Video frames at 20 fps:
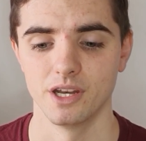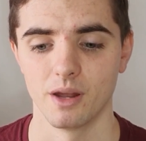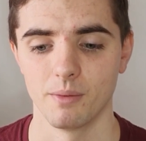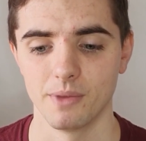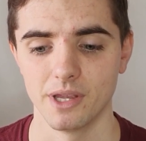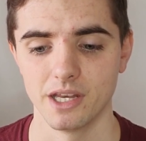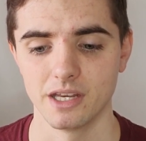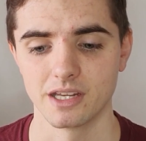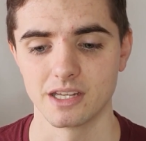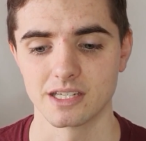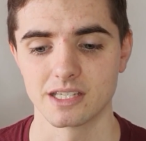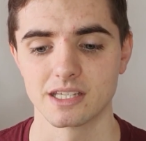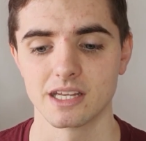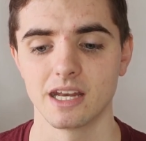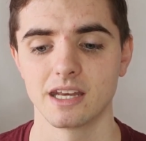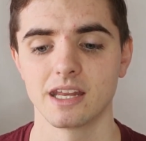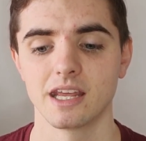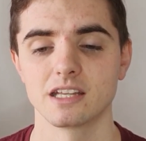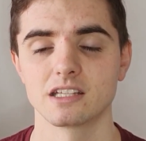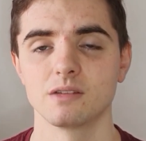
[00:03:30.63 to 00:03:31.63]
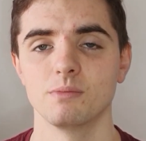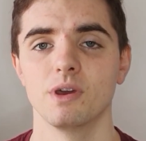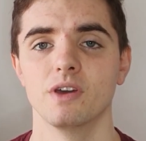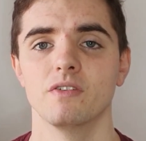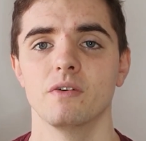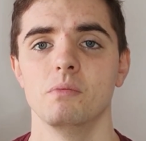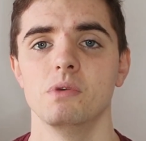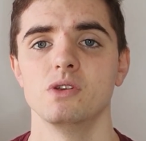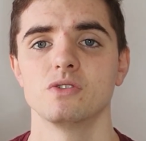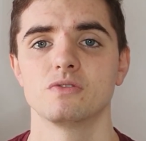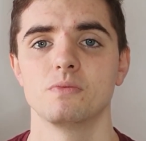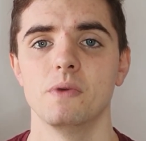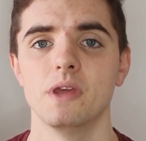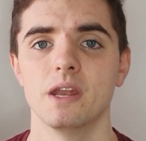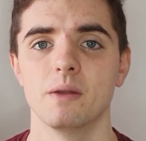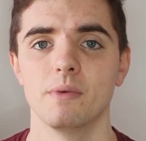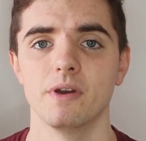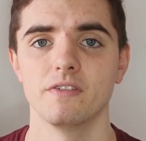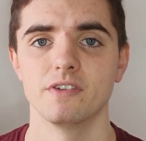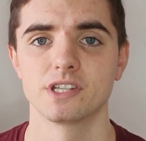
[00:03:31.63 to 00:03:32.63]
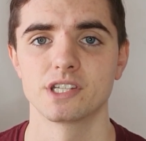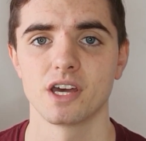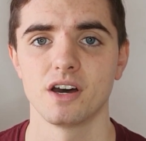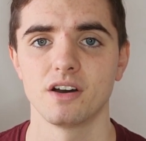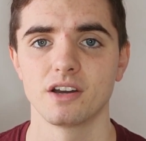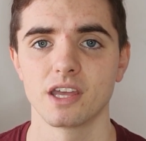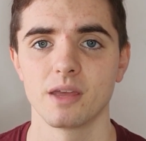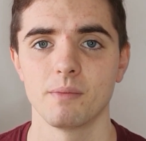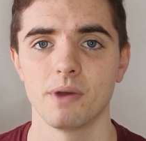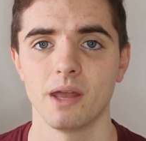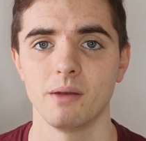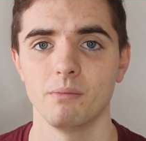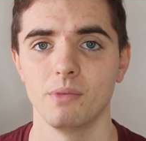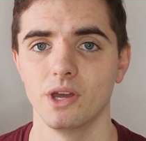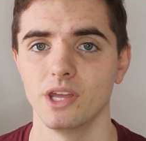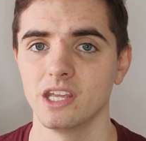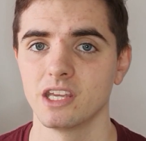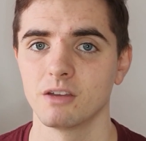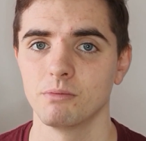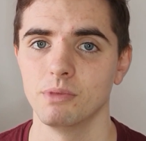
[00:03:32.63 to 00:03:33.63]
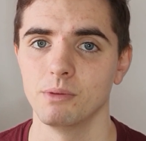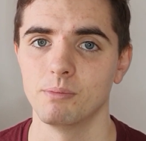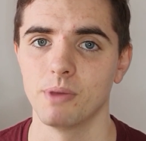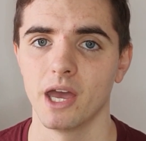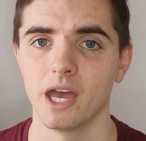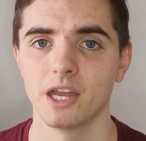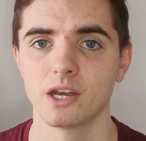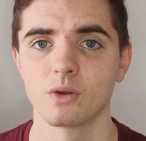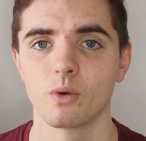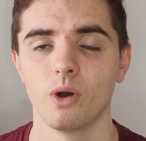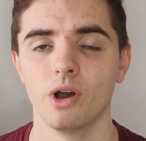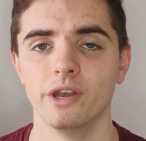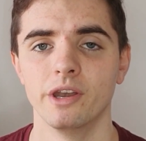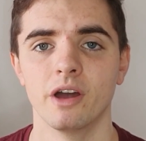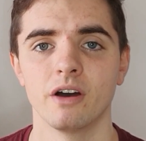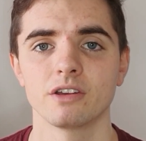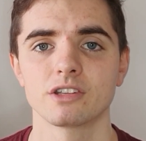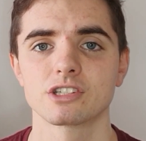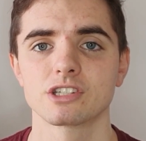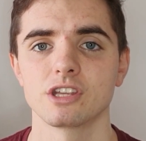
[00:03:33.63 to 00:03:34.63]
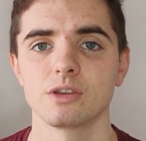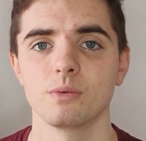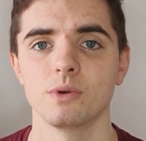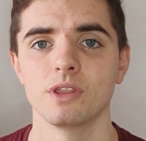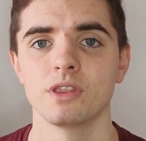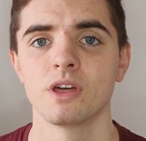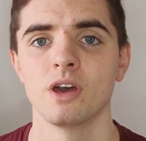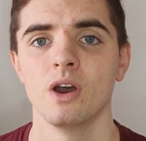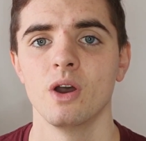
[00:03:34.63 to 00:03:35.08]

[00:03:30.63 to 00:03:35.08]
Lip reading: I mean, Gestede gets a bit of abuse for being a bit of a target man, but he could be paired quite nicely with